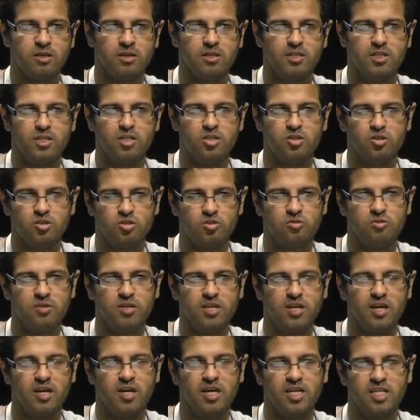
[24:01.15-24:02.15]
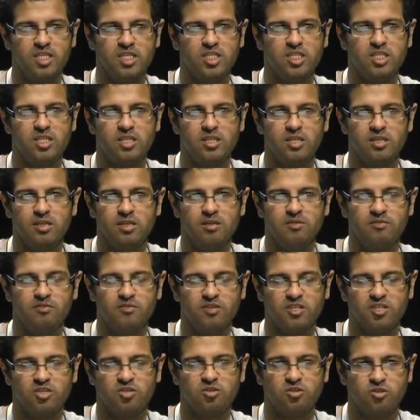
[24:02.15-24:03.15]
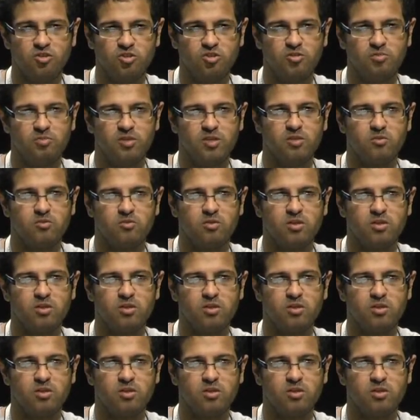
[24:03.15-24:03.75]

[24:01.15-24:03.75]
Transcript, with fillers: an industry IT infrastructure because